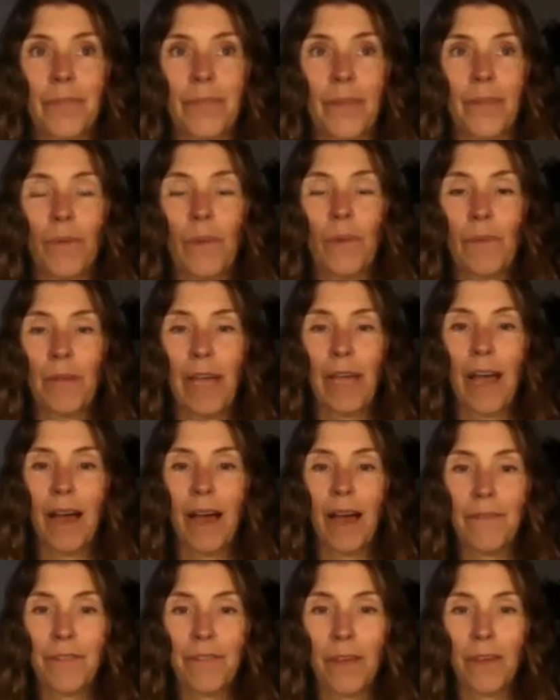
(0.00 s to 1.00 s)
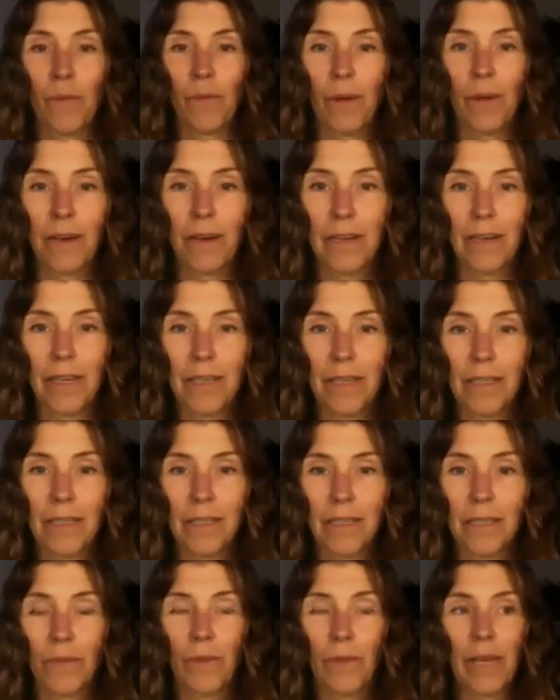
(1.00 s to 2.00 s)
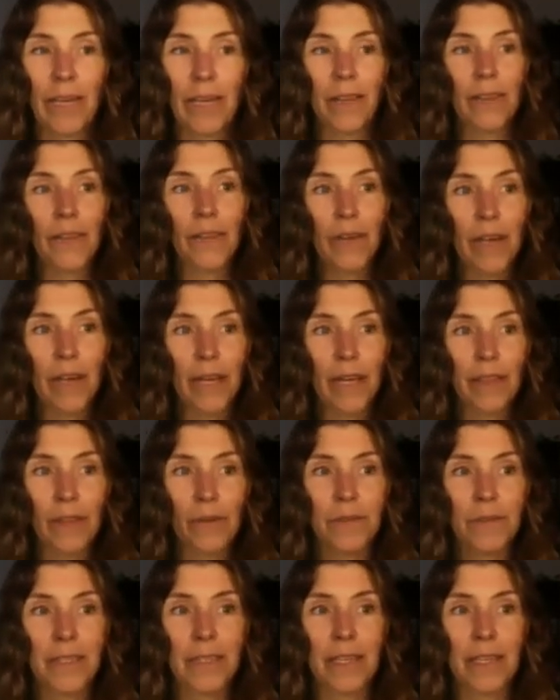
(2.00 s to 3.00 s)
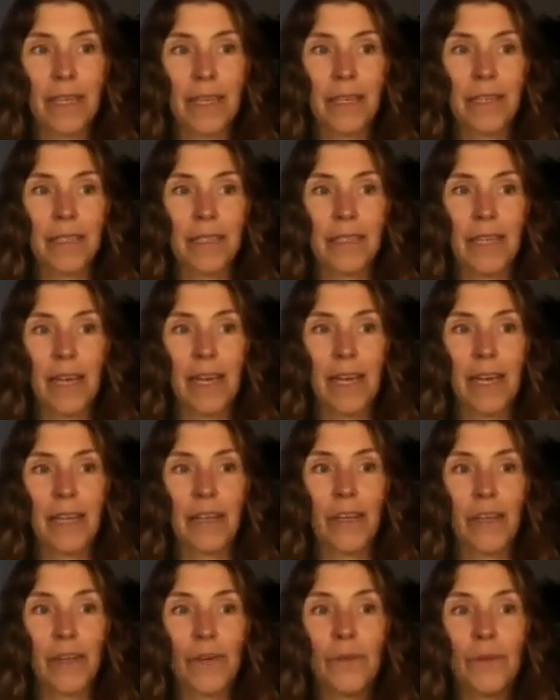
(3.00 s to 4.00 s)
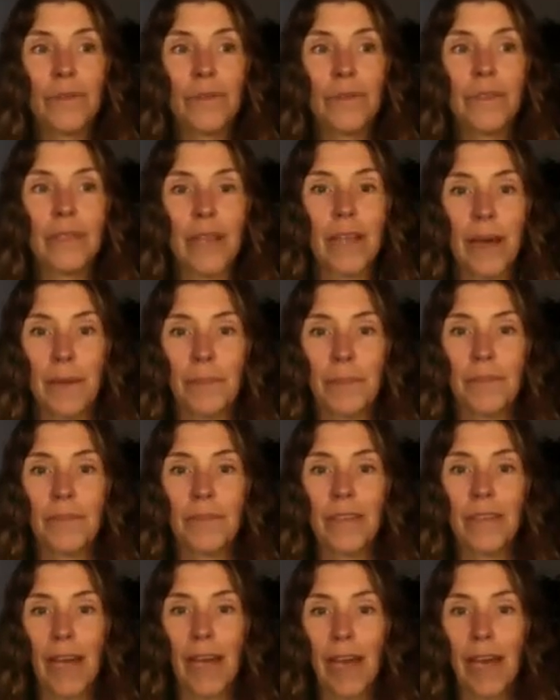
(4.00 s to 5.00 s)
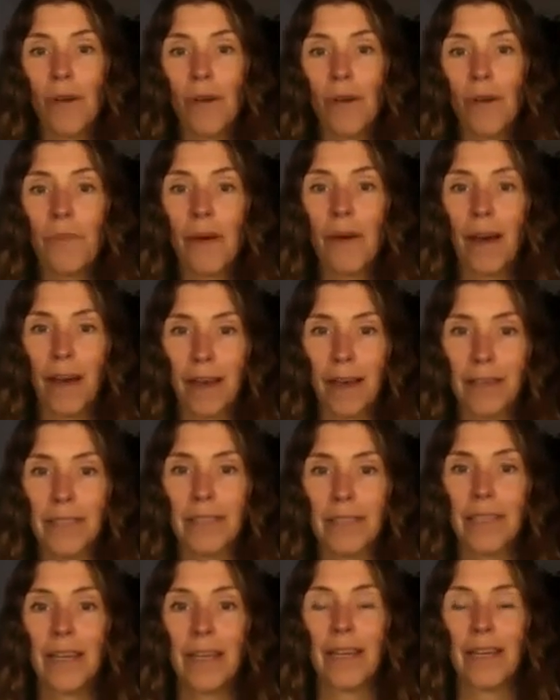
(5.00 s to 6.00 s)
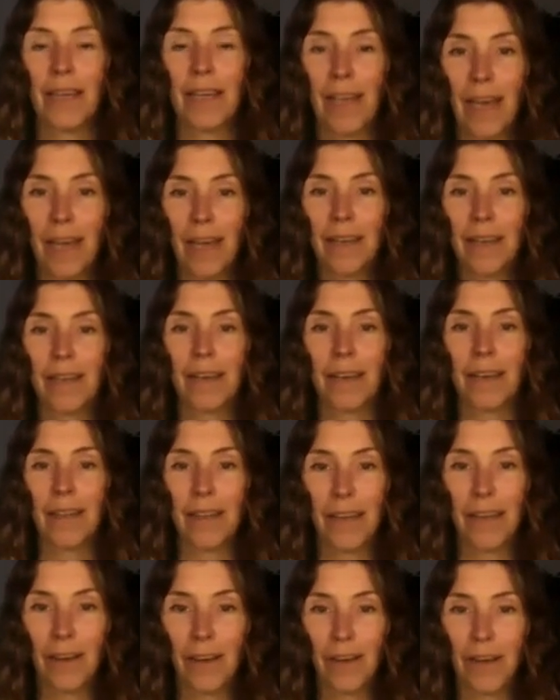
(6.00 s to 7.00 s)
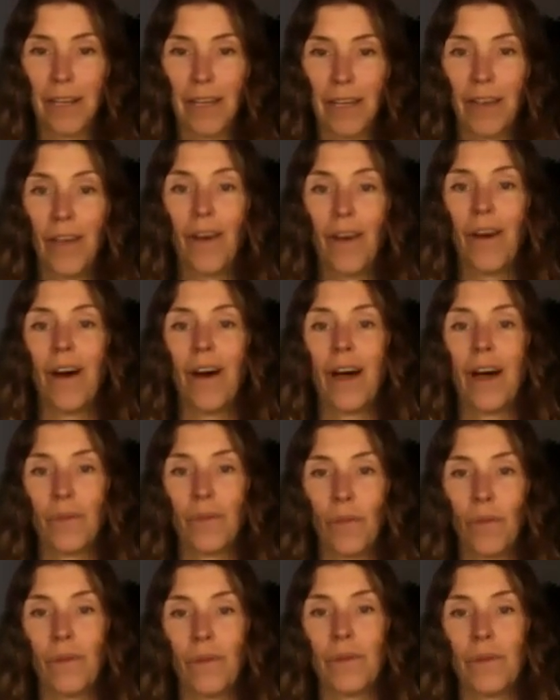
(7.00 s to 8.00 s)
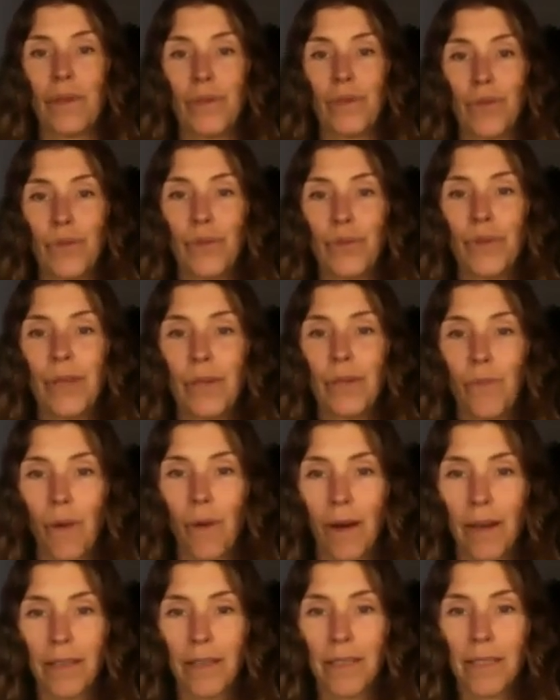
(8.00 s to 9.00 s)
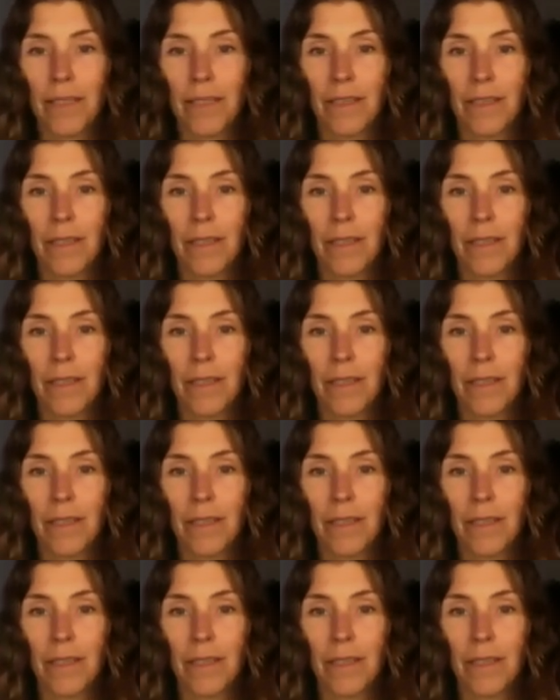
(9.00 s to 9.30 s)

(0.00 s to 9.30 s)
when we have the awareness, we can look at those things and use them to help us get clarity on what we truly want,